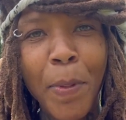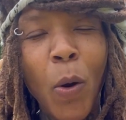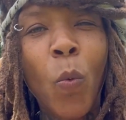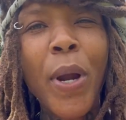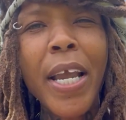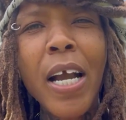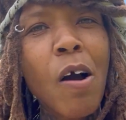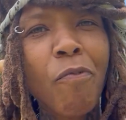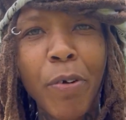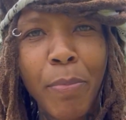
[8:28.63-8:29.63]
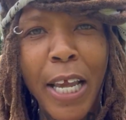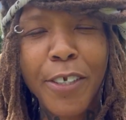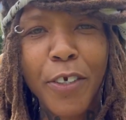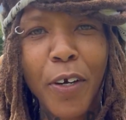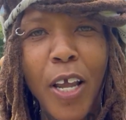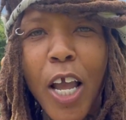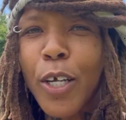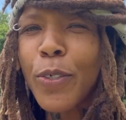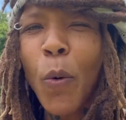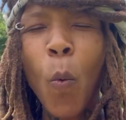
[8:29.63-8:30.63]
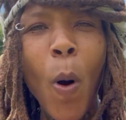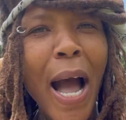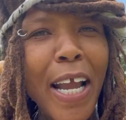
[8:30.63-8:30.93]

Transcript: We come from nature. So why